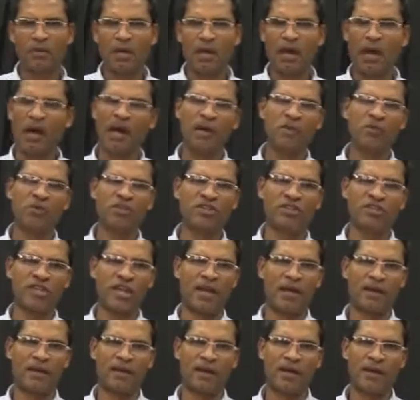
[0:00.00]
I would
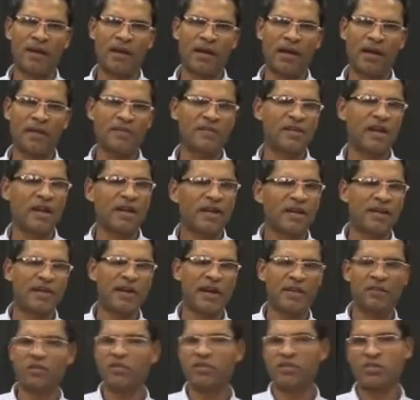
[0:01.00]
say, as an
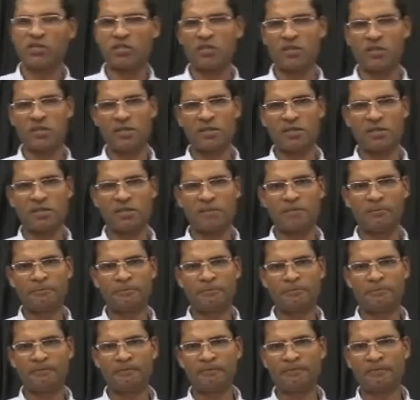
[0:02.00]
undergraduate student,
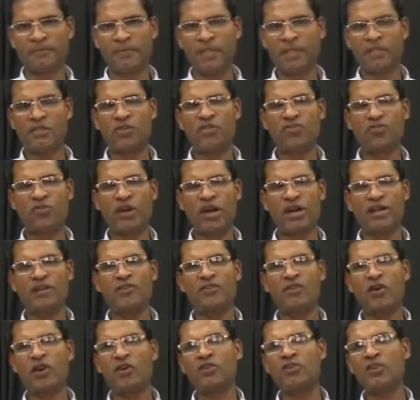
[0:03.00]
try
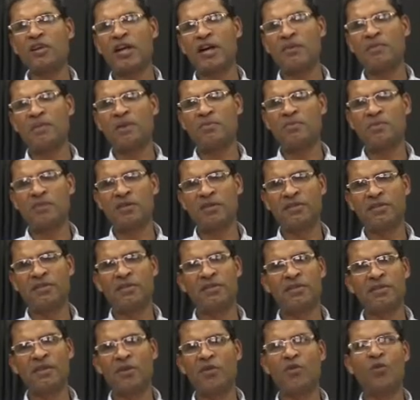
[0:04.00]
not to come up with
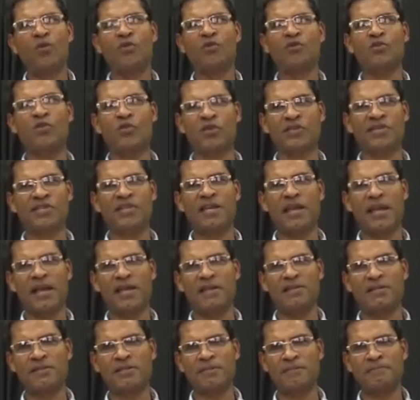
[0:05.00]
your own
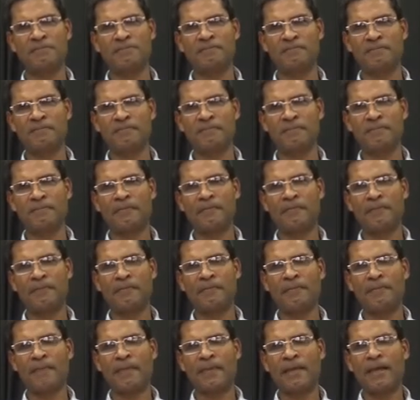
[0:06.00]
questionnaires.
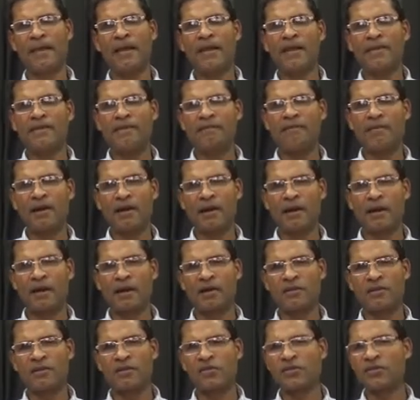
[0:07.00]
There
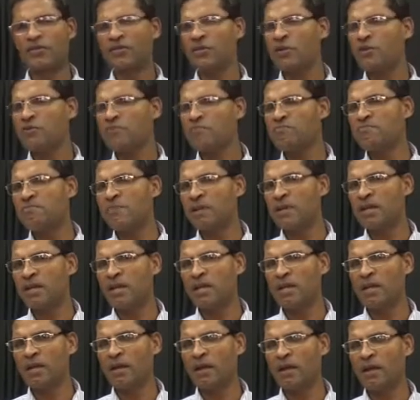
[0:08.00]
are so
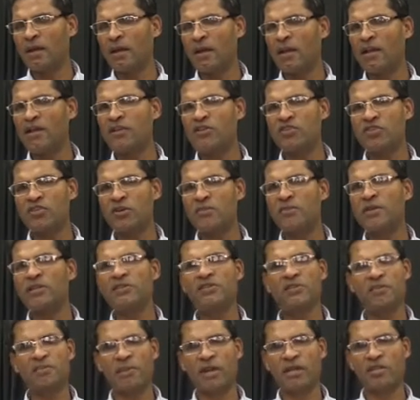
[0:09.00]
many
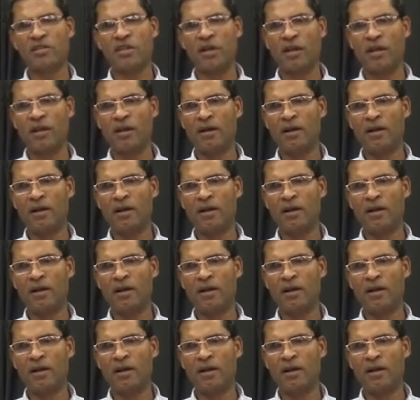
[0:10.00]
instruments of measure